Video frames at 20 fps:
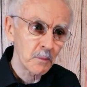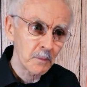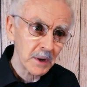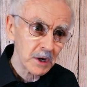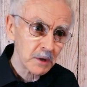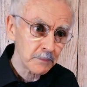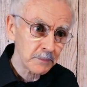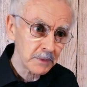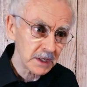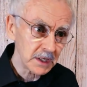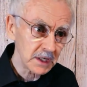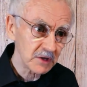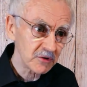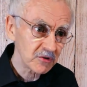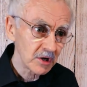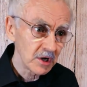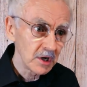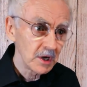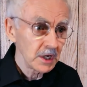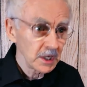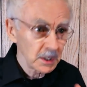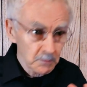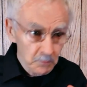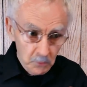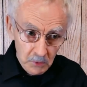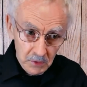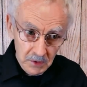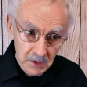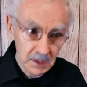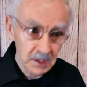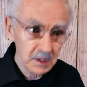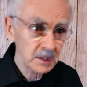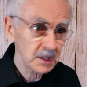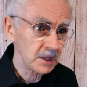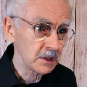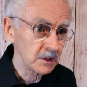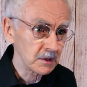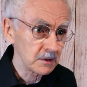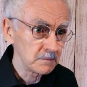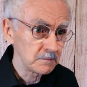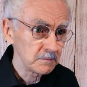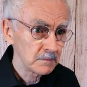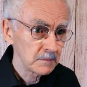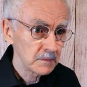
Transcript: About page in more detail.